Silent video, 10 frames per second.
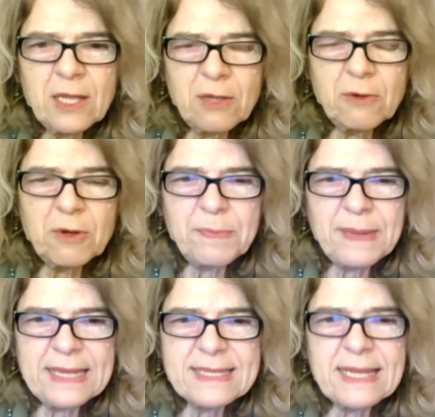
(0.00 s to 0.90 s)
Europe,
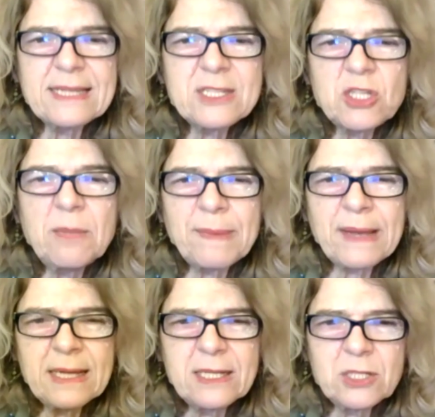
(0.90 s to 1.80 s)
is that it's
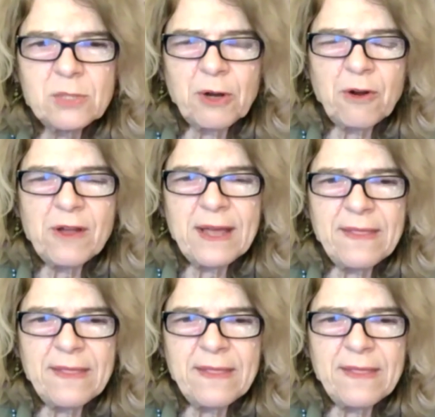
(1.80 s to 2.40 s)
cheaper to borrow.